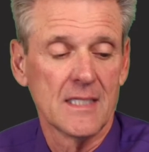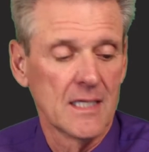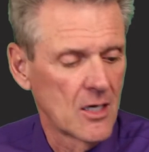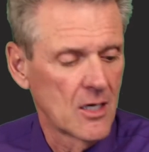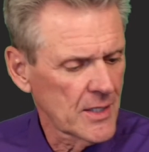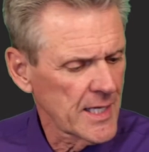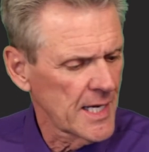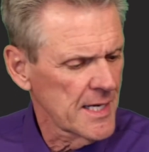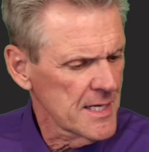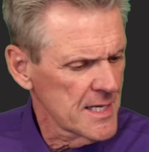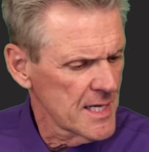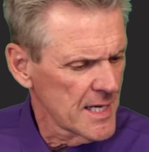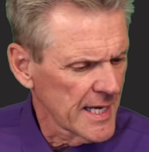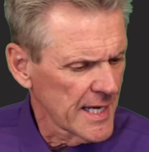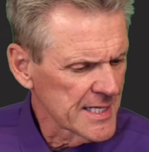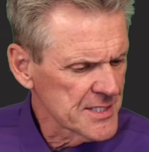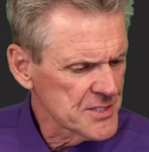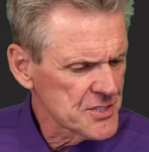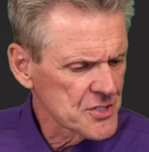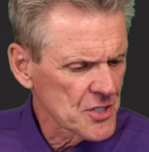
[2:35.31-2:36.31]
Okay,
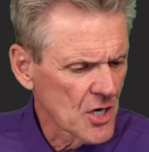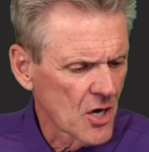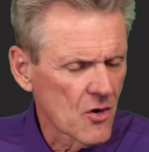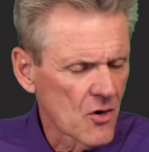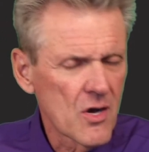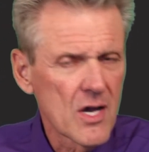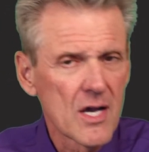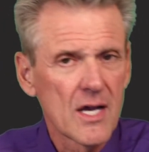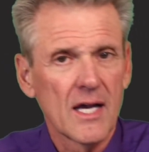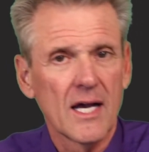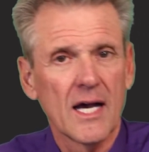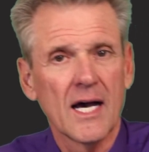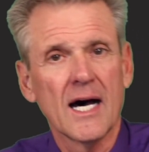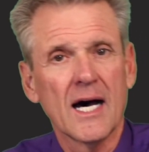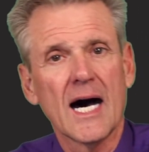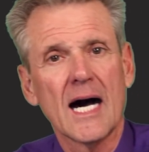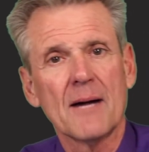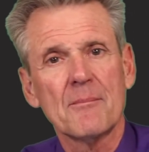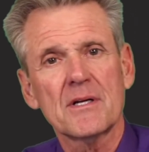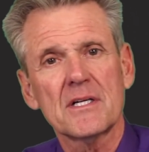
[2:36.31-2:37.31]
and so
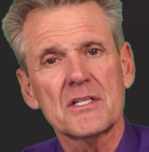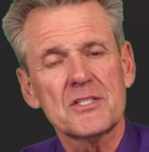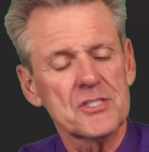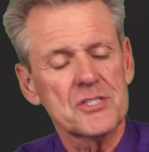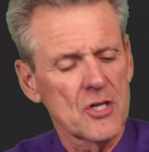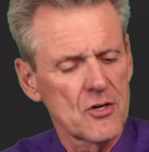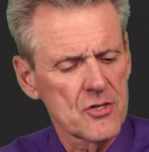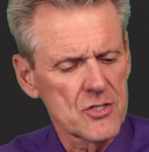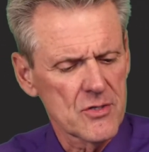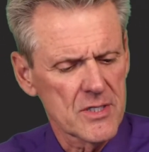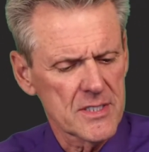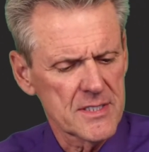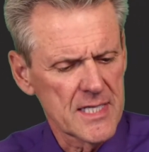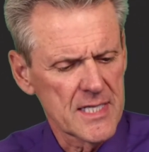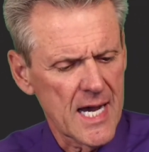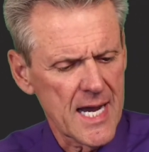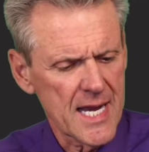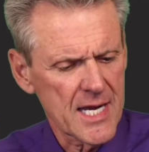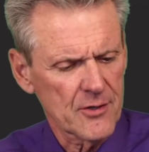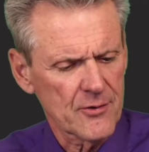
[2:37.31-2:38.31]
I'm going to show you a
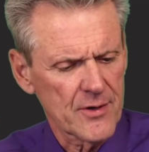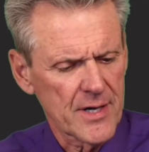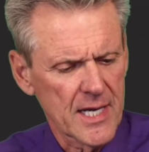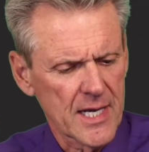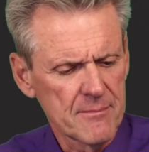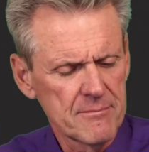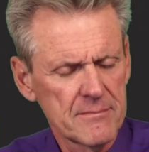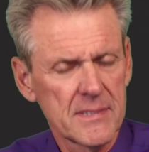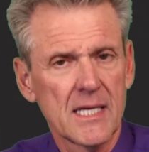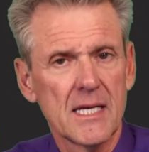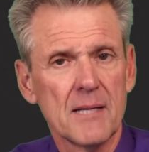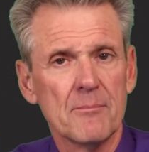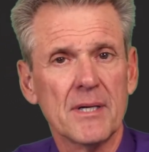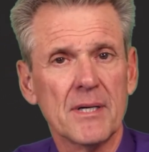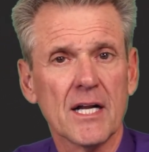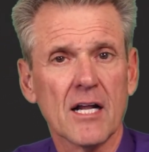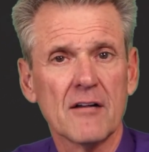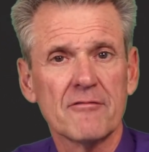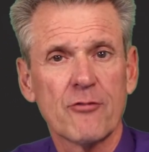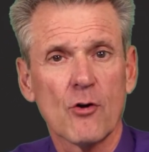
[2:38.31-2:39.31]
diagram,
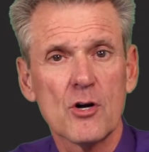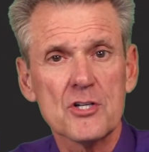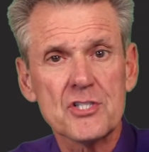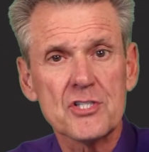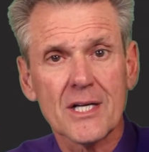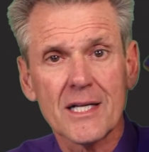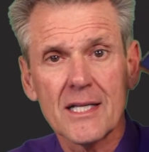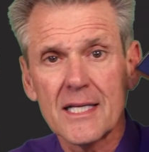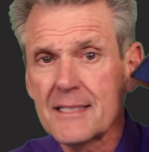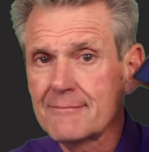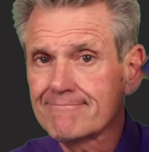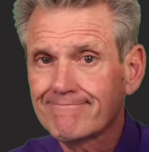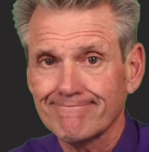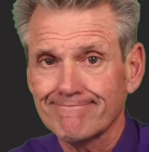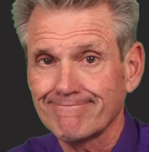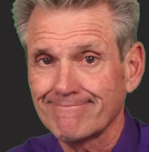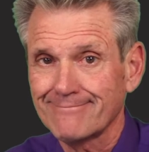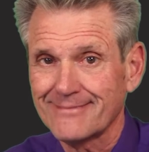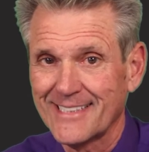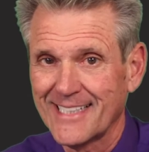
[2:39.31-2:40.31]
but unfortunately, I'm
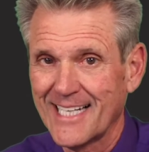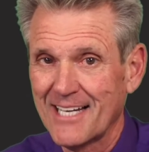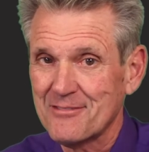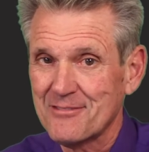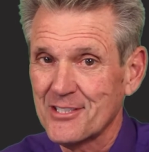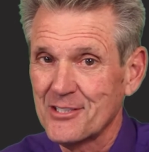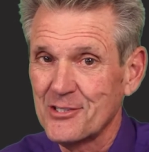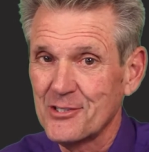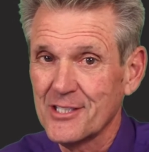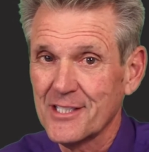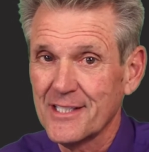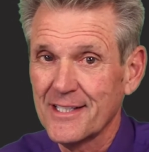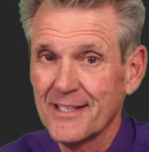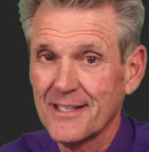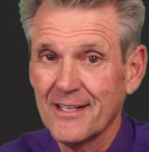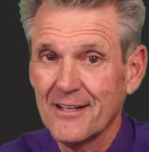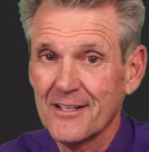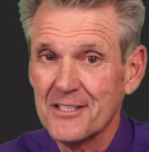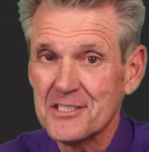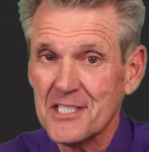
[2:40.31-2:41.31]
going to have to do it
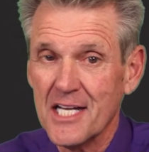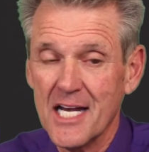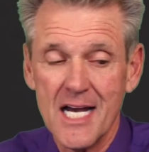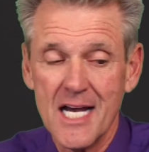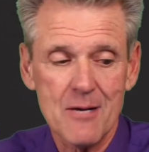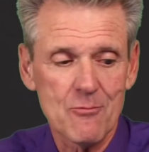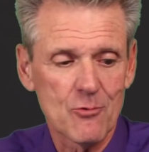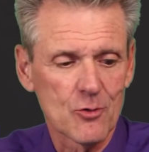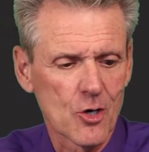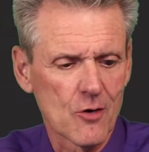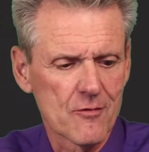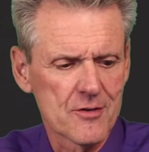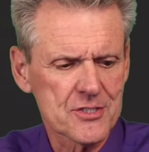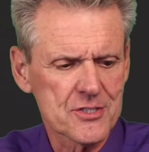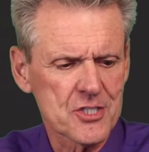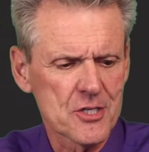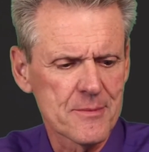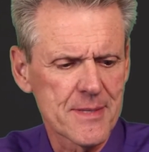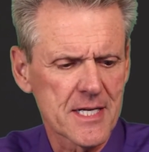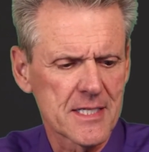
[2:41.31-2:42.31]
another time. We're over
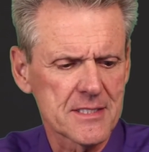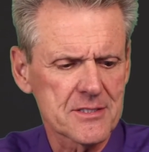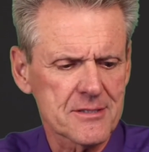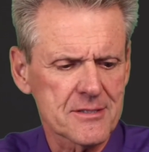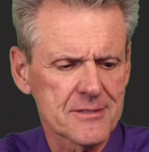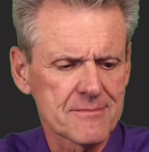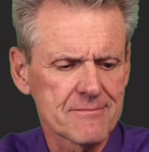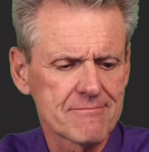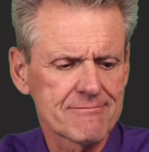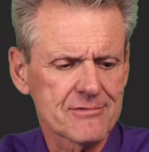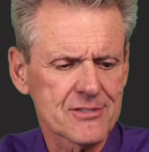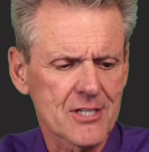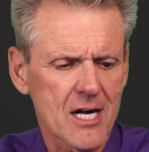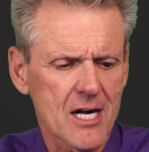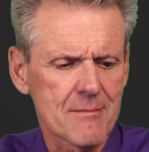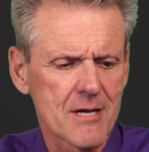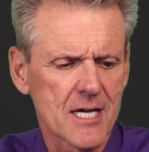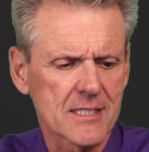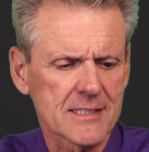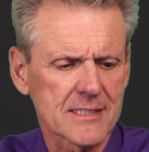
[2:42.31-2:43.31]
2 minutes.
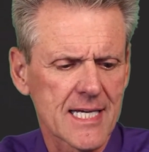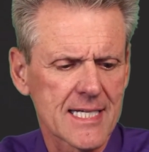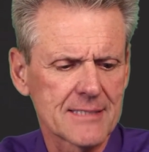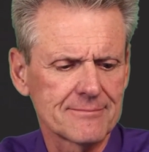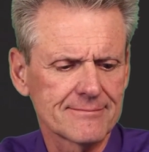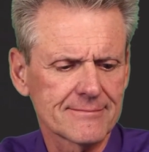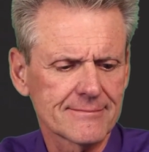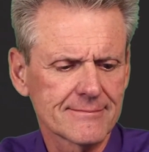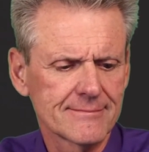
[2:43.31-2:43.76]
Sorry about that.